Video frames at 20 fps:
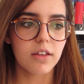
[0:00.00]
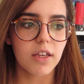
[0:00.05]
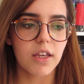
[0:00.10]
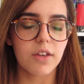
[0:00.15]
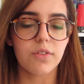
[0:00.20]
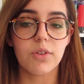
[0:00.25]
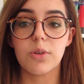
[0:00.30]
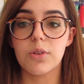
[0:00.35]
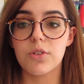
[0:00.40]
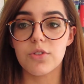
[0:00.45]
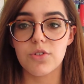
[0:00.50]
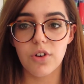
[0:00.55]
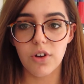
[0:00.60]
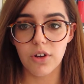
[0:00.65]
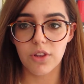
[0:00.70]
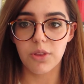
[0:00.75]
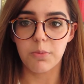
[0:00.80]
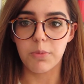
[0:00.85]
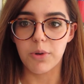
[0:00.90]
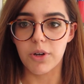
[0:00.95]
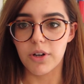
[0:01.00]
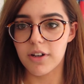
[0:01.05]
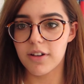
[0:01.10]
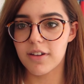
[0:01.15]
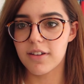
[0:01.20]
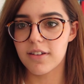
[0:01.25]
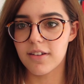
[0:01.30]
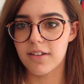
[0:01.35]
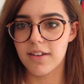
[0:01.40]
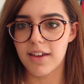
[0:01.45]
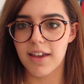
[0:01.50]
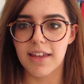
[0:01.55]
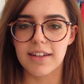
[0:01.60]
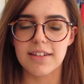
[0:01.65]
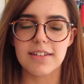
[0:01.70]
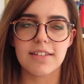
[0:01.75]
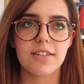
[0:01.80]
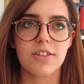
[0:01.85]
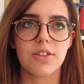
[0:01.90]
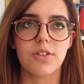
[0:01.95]
if you enjoyed the book
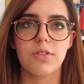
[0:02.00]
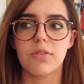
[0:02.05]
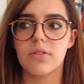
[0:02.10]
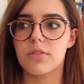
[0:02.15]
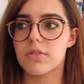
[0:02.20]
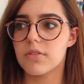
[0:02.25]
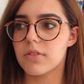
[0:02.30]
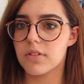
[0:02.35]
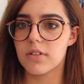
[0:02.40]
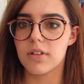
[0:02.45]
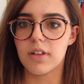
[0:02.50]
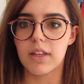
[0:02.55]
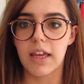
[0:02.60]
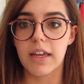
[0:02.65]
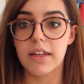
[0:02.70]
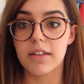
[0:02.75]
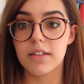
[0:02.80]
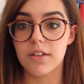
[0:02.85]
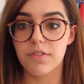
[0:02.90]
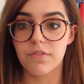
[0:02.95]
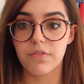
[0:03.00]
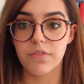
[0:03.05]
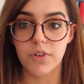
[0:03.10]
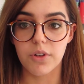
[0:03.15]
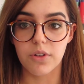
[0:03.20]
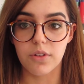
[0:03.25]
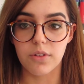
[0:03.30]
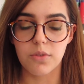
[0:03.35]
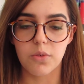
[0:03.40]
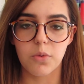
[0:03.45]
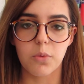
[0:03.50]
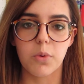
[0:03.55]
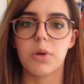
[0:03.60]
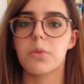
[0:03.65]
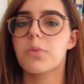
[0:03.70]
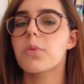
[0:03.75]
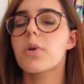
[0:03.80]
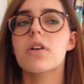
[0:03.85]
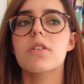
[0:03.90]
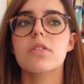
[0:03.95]
and you liked it for what
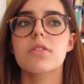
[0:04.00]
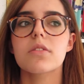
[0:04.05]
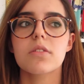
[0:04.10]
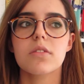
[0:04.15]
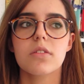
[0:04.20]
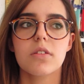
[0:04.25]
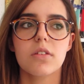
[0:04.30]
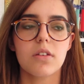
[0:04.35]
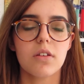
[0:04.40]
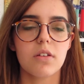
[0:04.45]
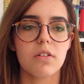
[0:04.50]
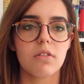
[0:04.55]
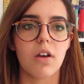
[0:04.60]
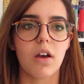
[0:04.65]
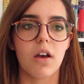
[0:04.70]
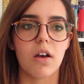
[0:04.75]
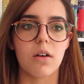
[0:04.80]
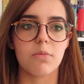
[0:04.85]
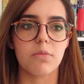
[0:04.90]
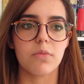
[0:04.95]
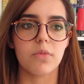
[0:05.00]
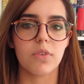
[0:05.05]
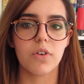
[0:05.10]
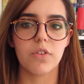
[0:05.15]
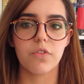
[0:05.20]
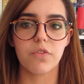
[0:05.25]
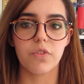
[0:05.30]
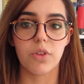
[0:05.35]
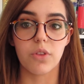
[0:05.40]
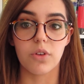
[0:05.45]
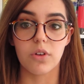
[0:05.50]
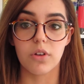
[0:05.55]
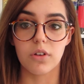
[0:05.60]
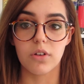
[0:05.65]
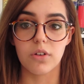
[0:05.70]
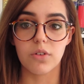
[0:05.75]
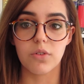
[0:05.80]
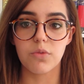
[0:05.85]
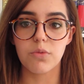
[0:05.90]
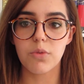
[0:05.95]
it was, for
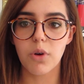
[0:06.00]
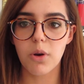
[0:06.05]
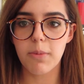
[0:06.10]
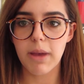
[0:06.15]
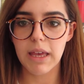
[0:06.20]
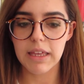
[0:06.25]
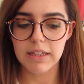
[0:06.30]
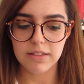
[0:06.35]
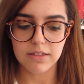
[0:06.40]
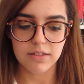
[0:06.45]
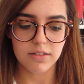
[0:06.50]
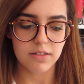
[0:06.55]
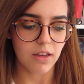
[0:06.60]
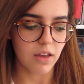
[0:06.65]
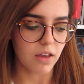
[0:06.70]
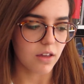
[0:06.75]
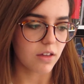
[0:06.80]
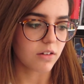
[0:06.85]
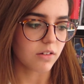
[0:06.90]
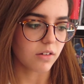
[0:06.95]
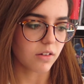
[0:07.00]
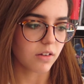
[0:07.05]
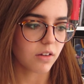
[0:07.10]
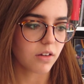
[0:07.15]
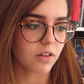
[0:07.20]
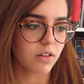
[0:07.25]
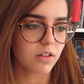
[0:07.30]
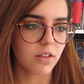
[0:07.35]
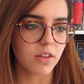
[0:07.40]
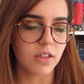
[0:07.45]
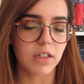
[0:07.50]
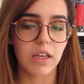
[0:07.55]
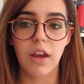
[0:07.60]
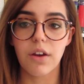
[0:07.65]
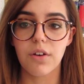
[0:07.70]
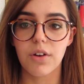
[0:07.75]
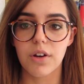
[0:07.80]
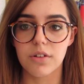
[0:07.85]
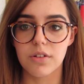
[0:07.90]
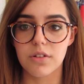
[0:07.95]
the romance and the
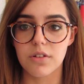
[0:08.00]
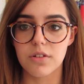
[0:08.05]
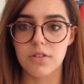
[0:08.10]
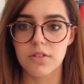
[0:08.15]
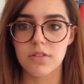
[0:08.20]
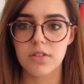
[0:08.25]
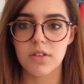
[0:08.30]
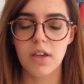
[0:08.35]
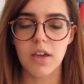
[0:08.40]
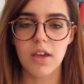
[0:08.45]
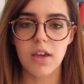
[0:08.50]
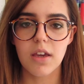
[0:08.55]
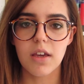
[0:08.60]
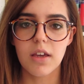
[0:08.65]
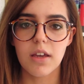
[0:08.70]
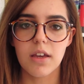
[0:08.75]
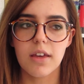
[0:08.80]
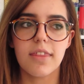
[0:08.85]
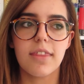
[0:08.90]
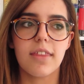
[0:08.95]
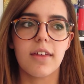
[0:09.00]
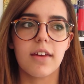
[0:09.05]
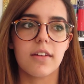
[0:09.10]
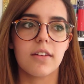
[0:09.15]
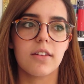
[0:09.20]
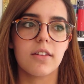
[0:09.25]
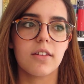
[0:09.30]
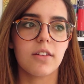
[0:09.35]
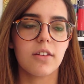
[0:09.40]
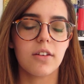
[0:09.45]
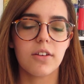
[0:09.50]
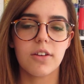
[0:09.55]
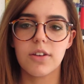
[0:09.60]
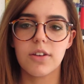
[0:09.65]
characters, then